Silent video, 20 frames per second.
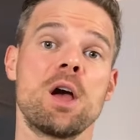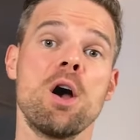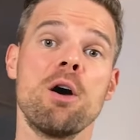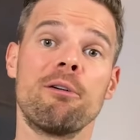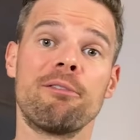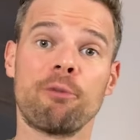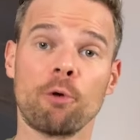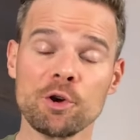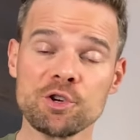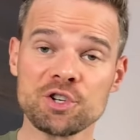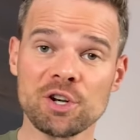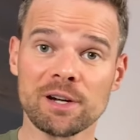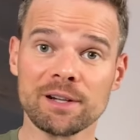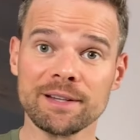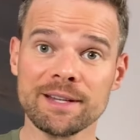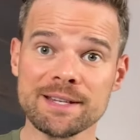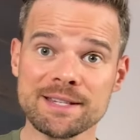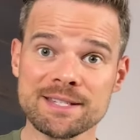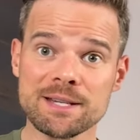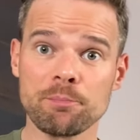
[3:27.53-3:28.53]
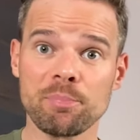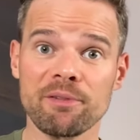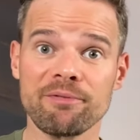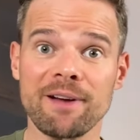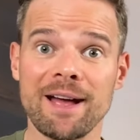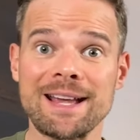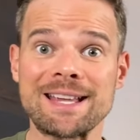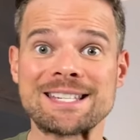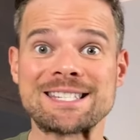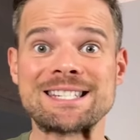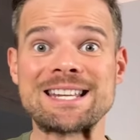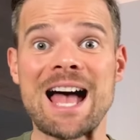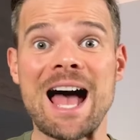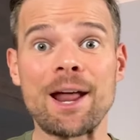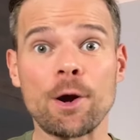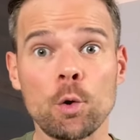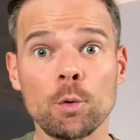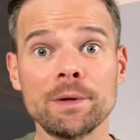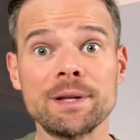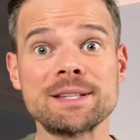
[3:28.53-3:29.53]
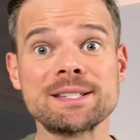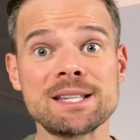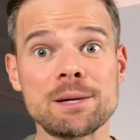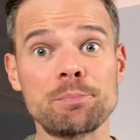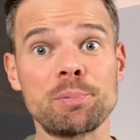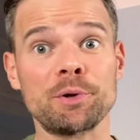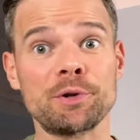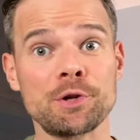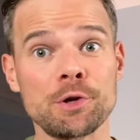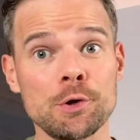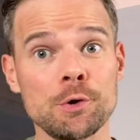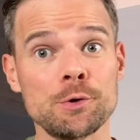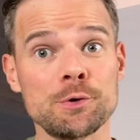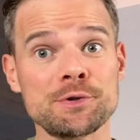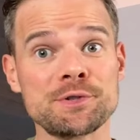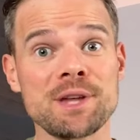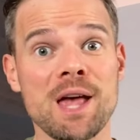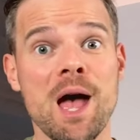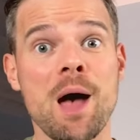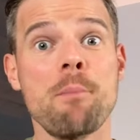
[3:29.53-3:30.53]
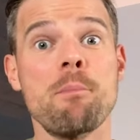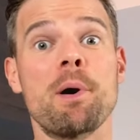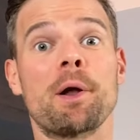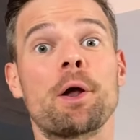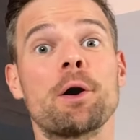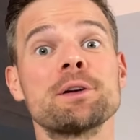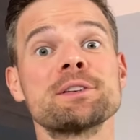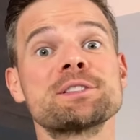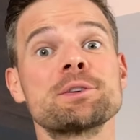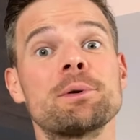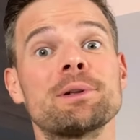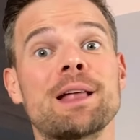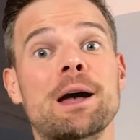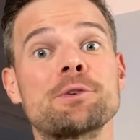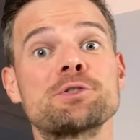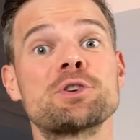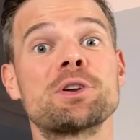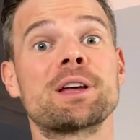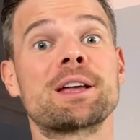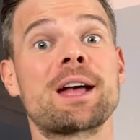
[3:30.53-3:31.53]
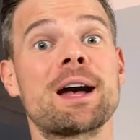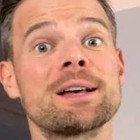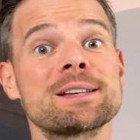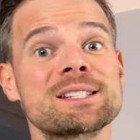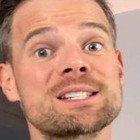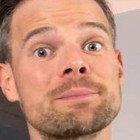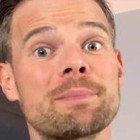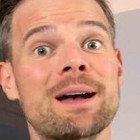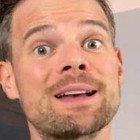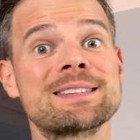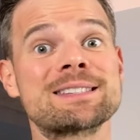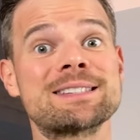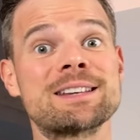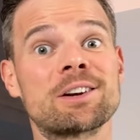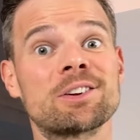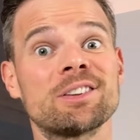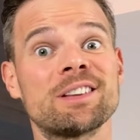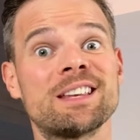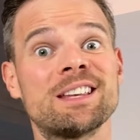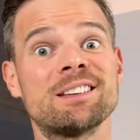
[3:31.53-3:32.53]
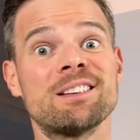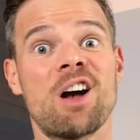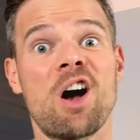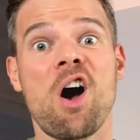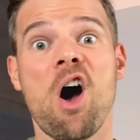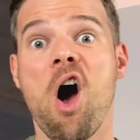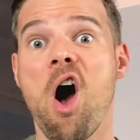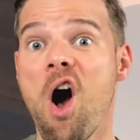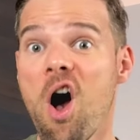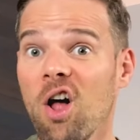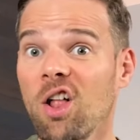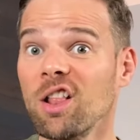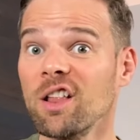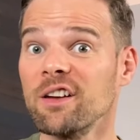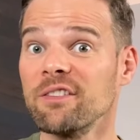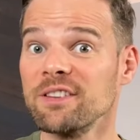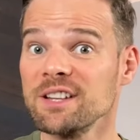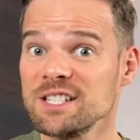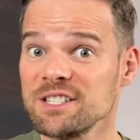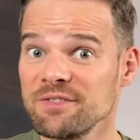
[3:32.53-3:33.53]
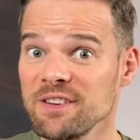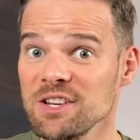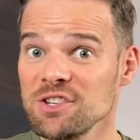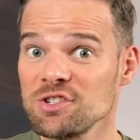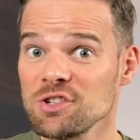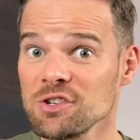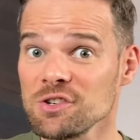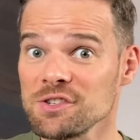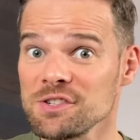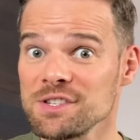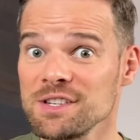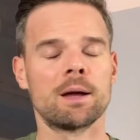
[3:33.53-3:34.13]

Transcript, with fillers: Fortunately, Simplifi is not only simple to use, but also allows you to customize nearly all of its features,